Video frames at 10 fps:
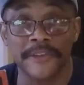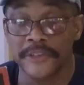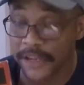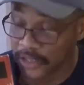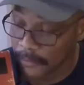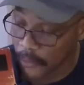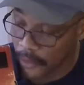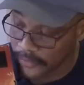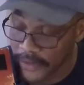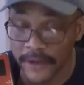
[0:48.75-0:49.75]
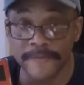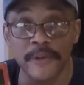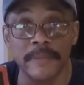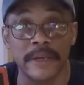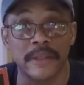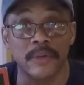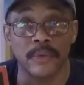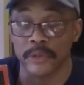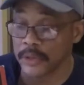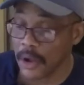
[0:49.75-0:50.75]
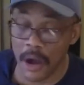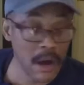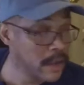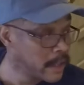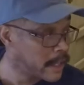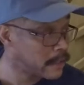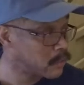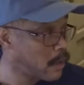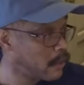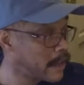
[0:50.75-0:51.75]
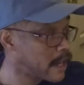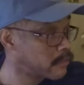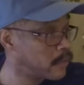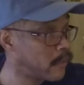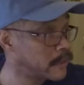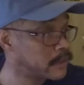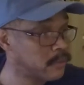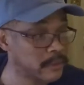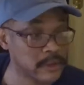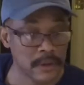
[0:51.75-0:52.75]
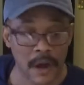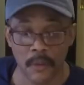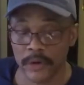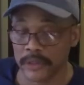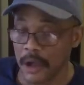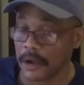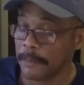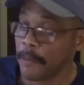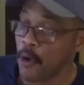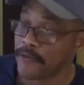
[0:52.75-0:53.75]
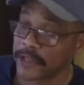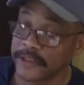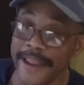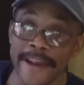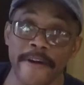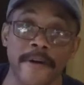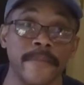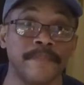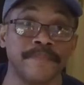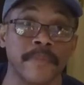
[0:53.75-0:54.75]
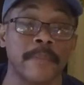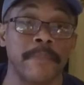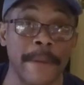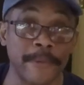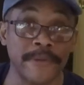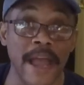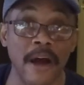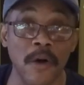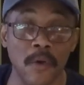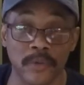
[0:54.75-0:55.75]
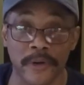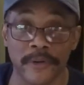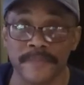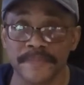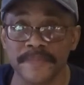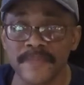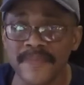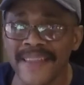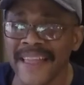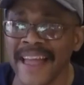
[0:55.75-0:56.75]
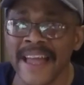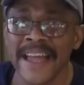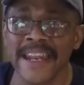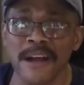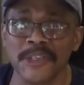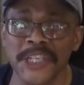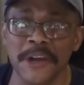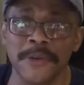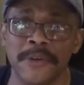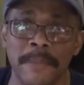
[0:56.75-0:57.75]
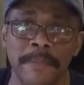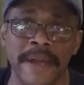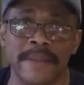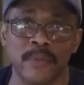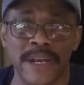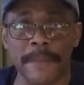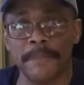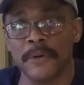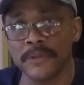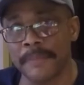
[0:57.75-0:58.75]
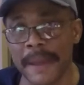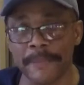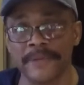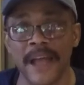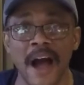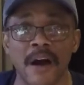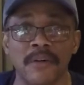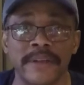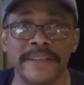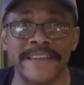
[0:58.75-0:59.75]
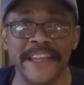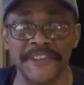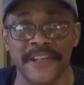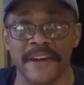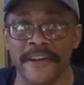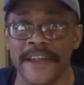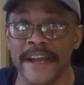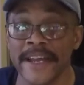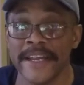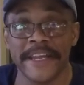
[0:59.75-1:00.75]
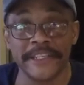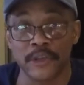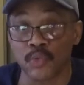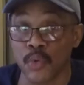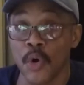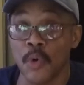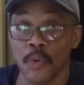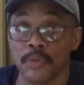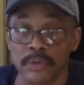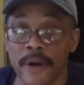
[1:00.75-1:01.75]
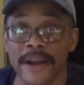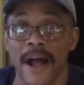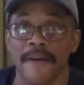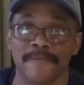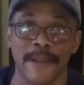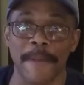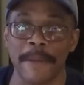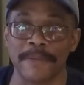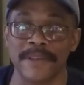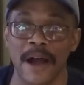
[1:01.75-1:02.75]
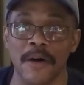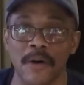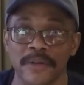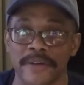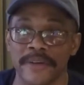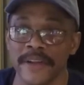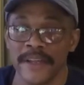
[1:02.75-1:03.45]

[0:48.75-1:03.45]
It shouldn't take them more than a few minutes to install, as well as we're going to install what's called a perfect tear paper towel holder. And I'll show you in a bit, when I pull the paper towel in the kitchen area, it just rolls right off the paper towel holder.